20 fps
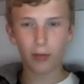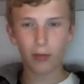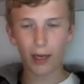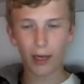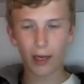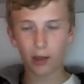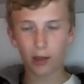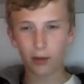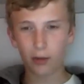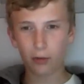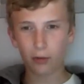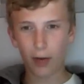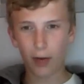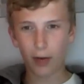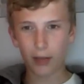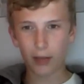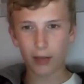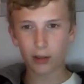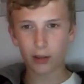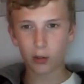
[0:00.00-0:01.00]
England,
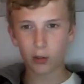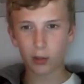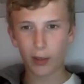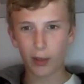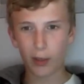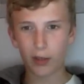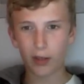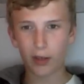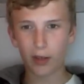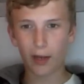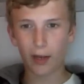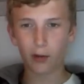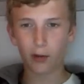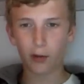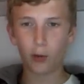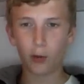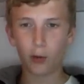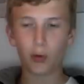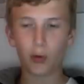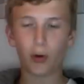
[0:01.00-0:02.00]
France, Sweden, and
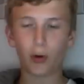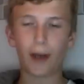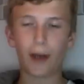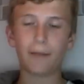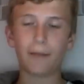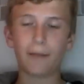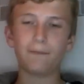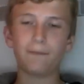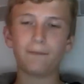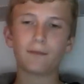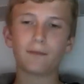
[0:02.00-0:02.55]
Ukraine.